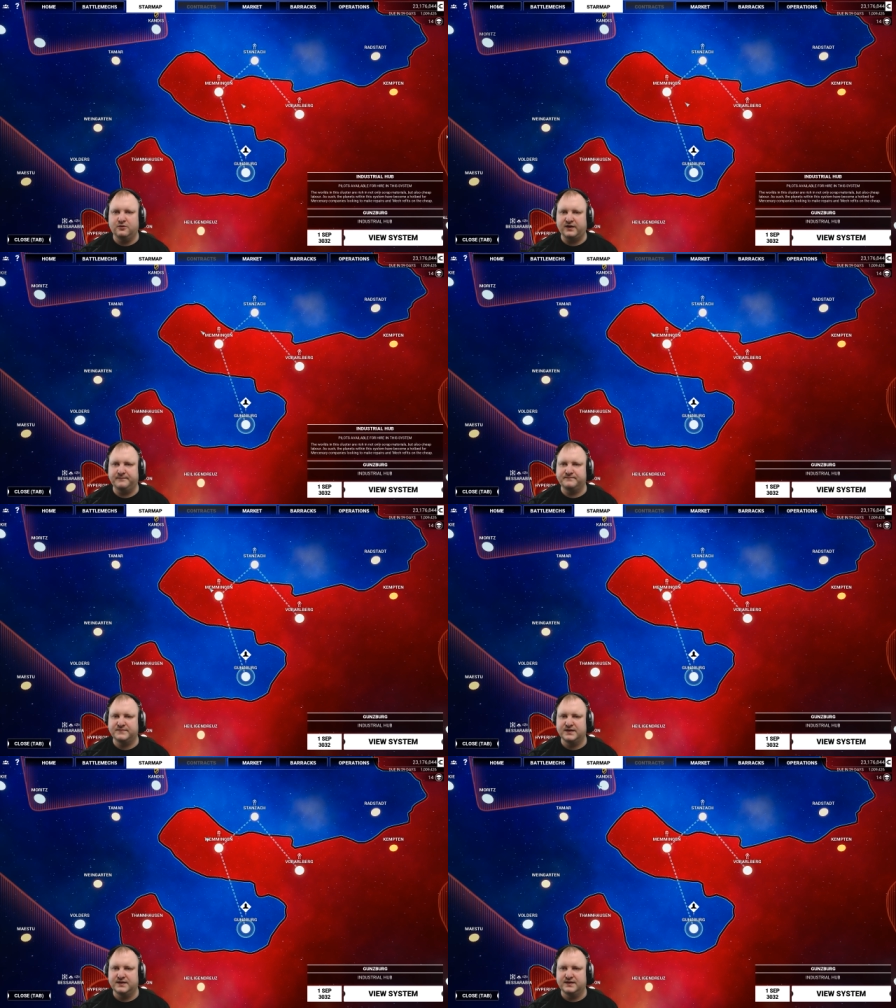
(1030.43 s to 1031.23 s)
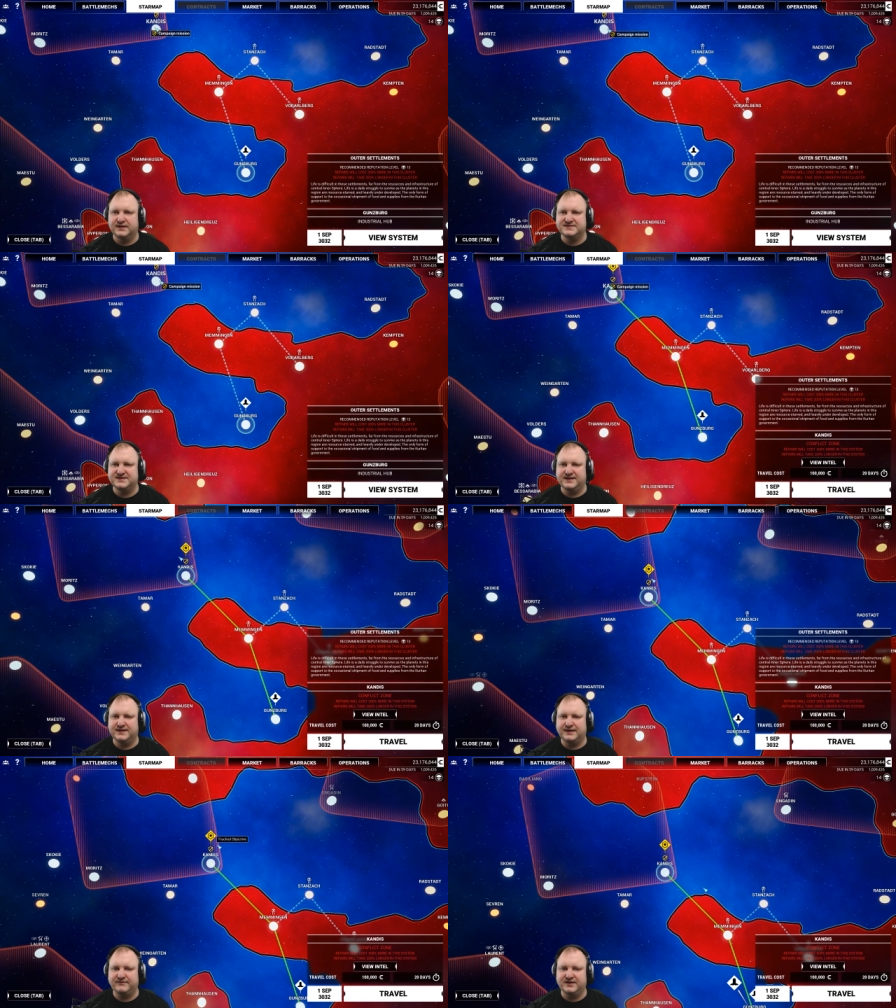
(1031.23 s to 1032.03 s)
Okay. Let's
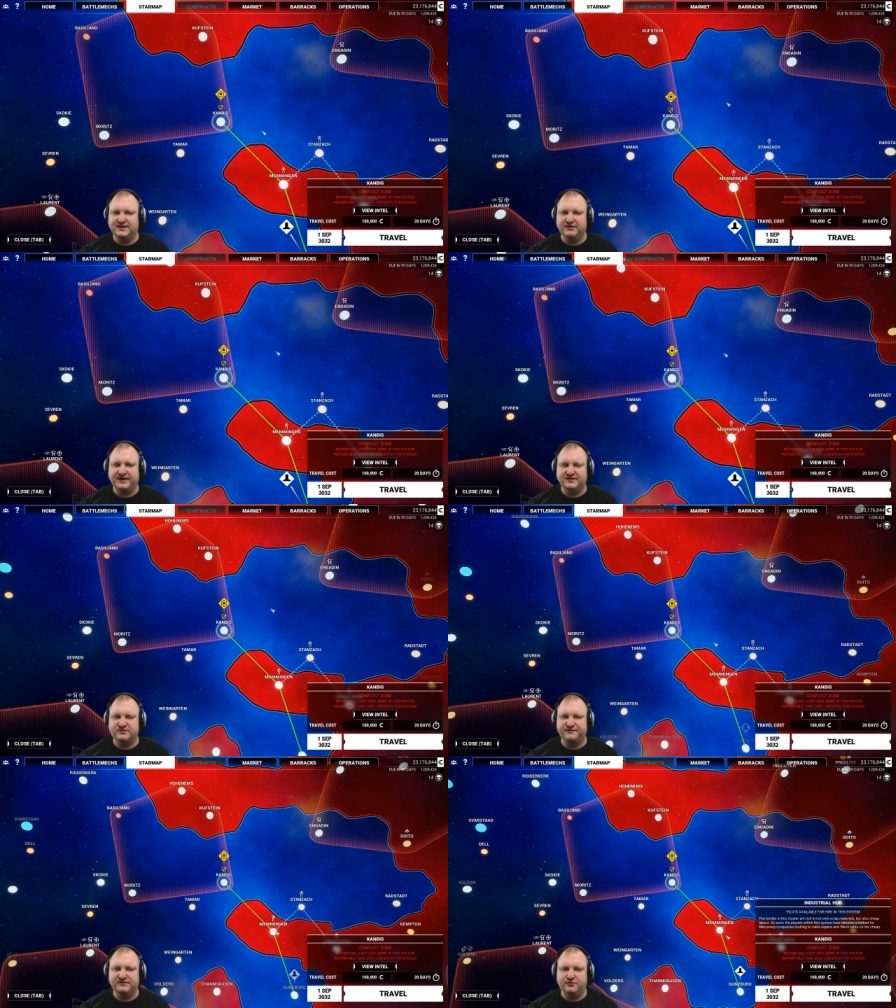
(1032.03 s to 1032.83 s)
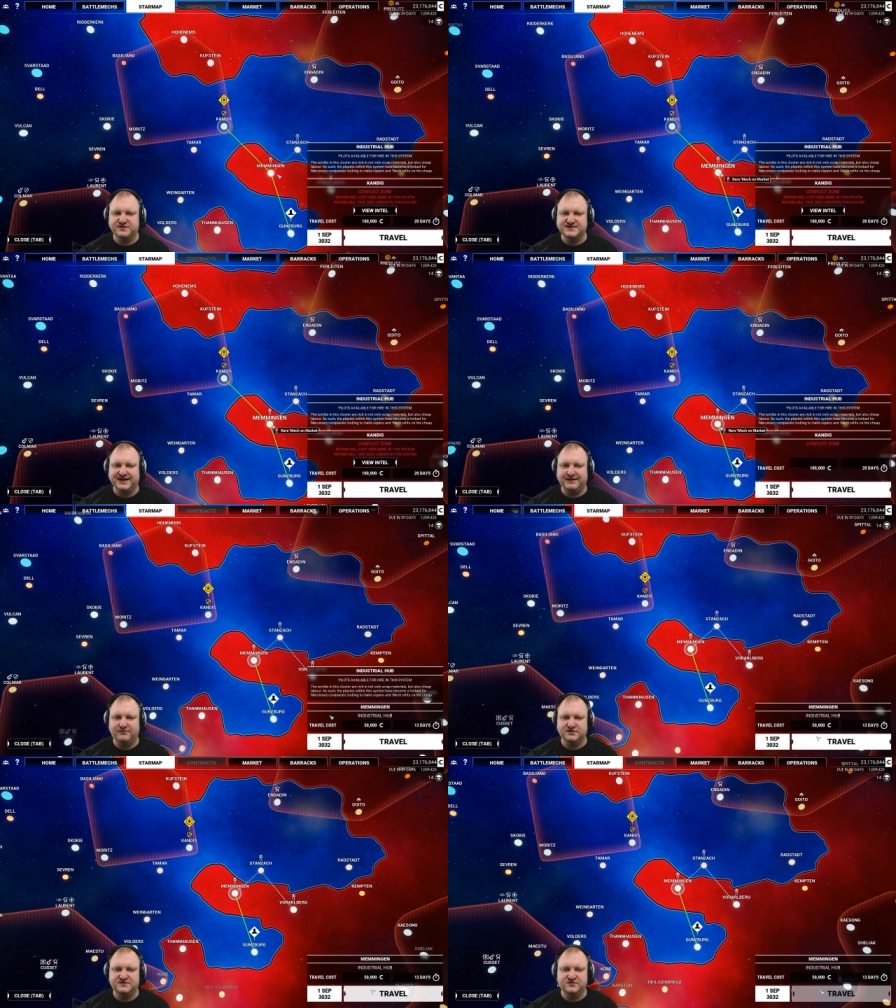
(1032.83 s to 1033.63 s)
see. Can we... Okay, the travel works like I
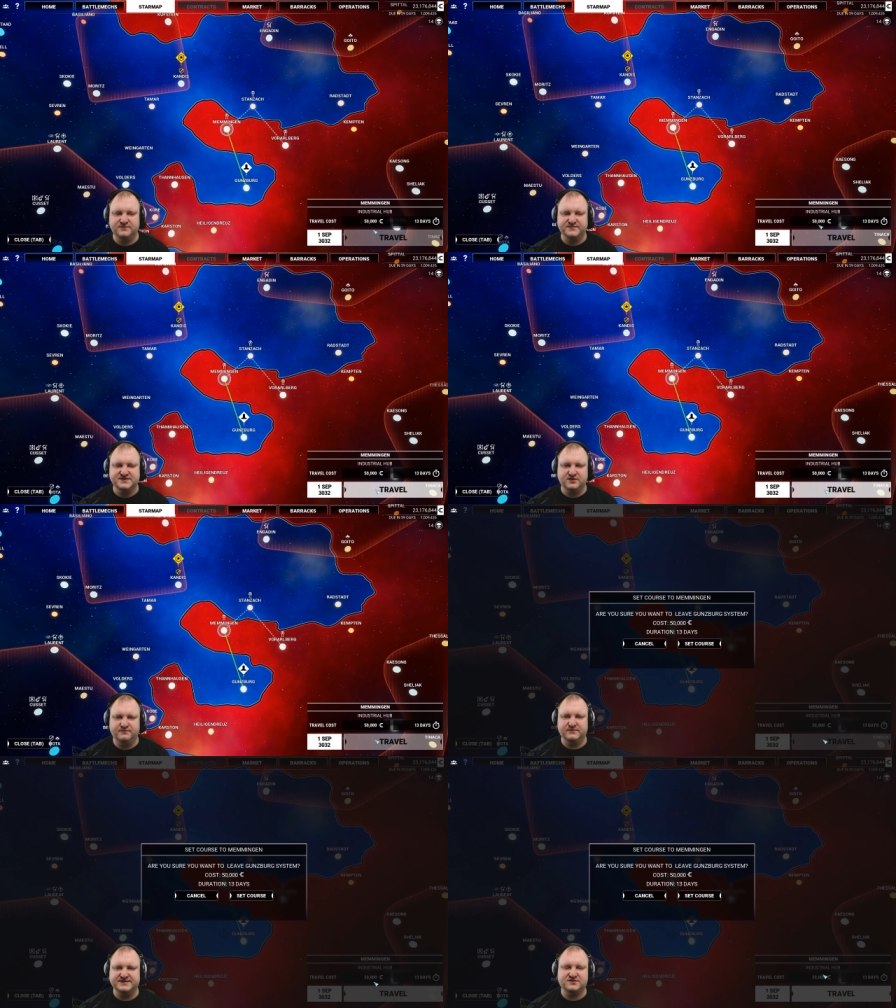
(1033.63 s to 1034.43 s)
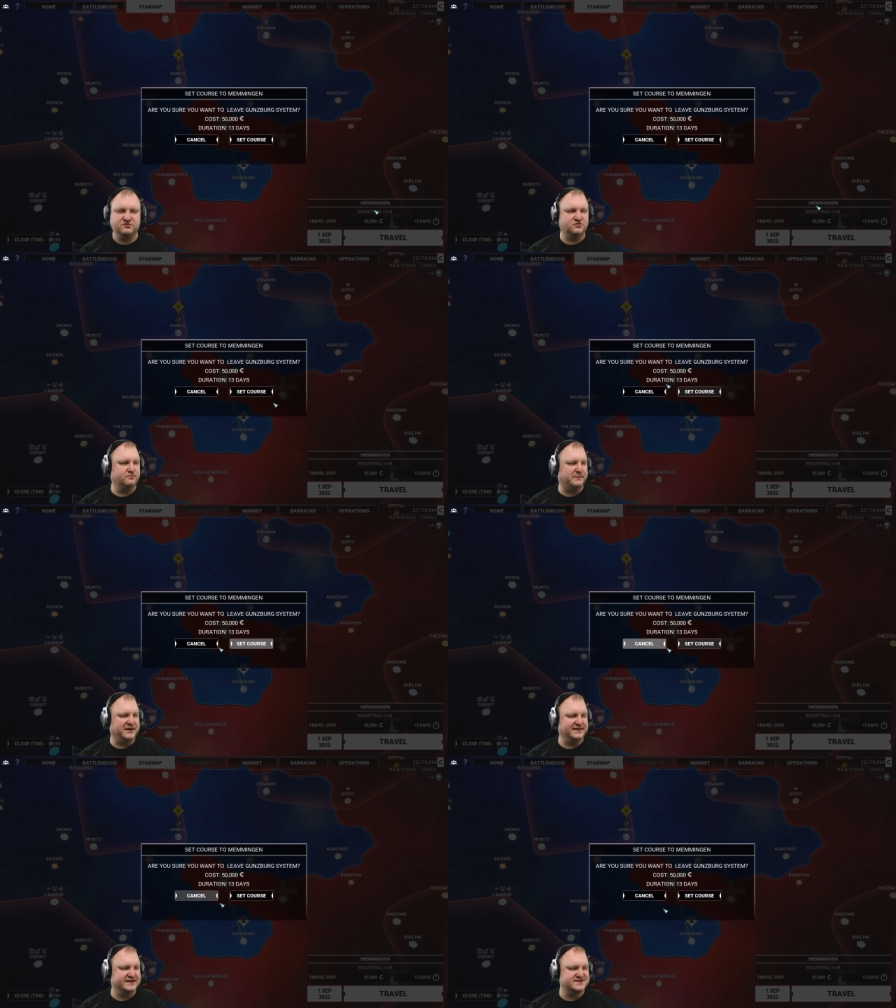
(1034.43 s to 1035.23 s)
wanted to. So let's go to
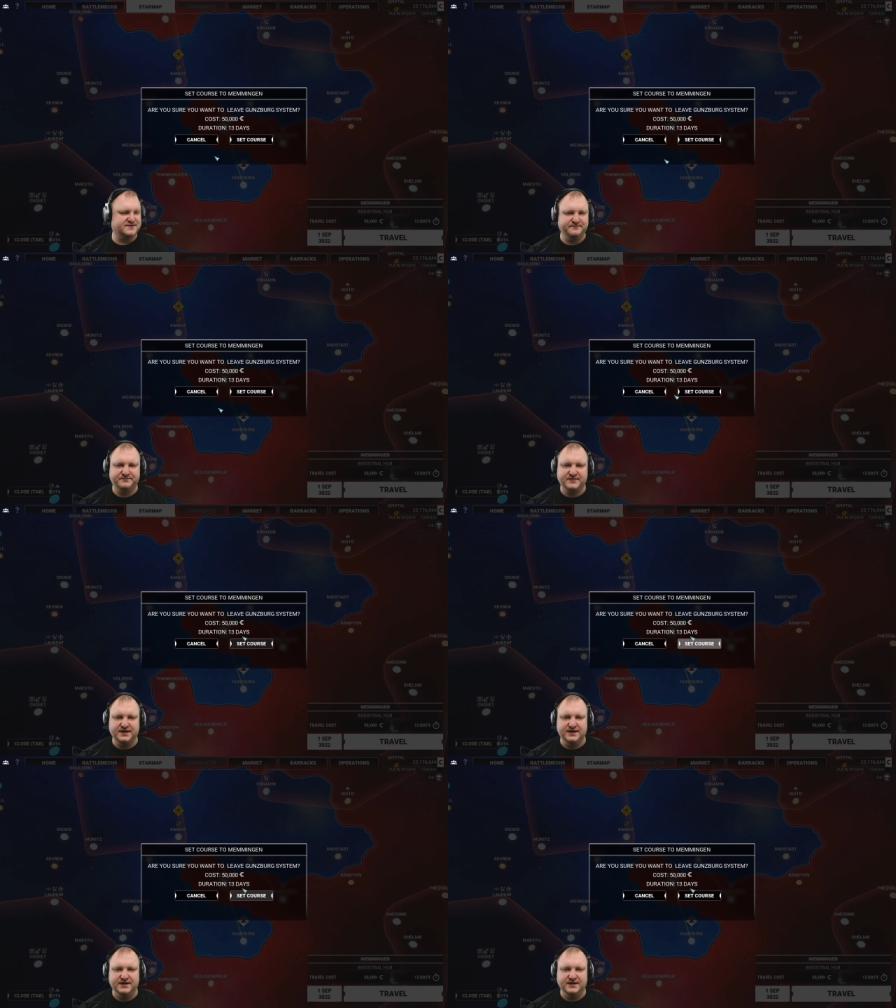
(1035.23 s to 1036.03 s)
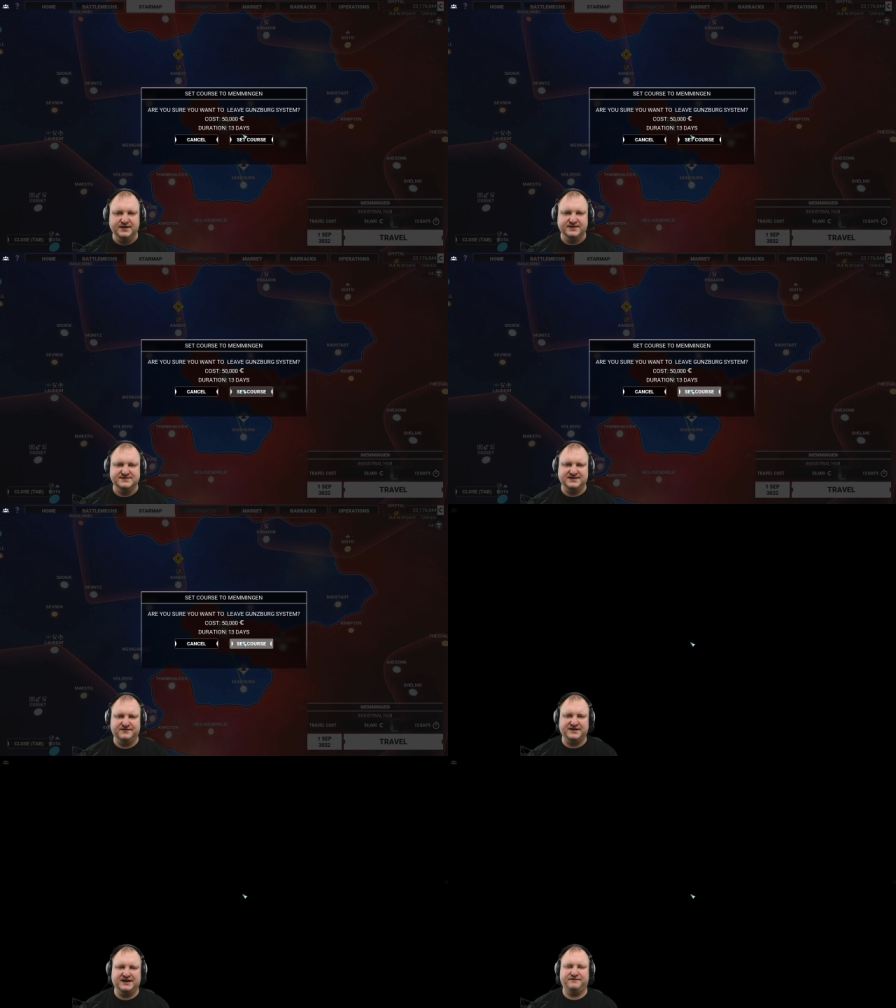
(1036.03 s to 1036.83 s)
Memmingen next. See
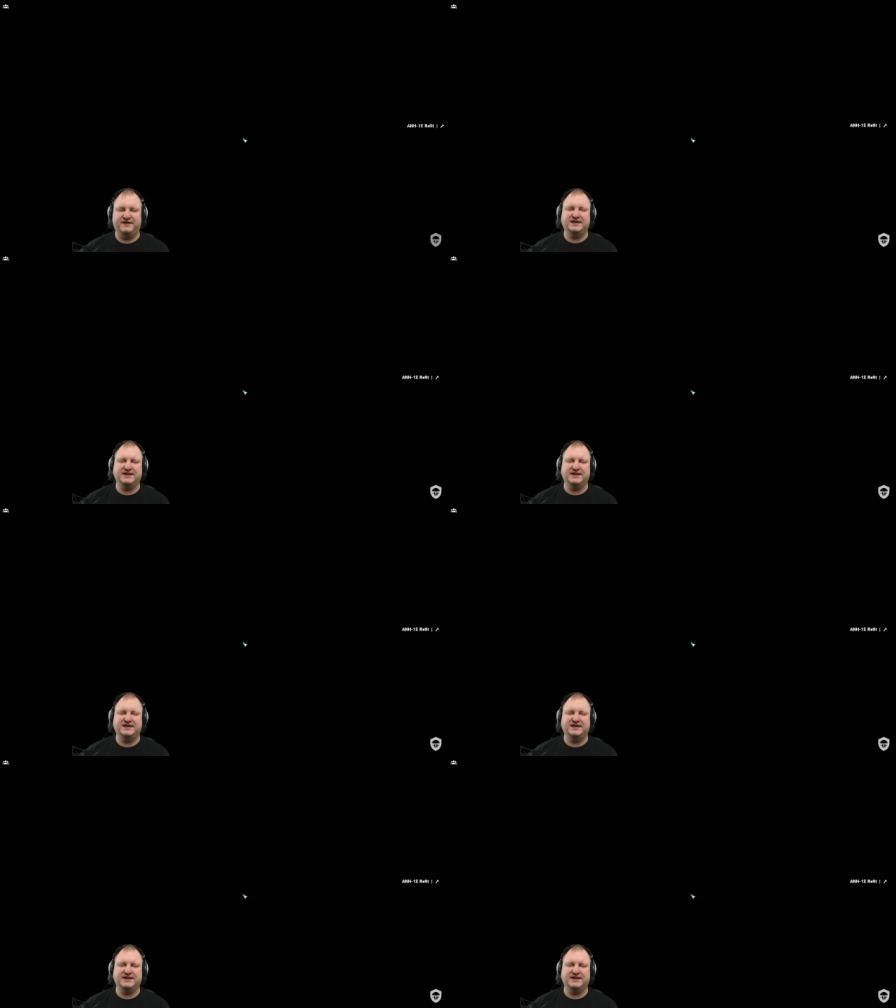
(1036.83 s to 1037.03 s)
if they have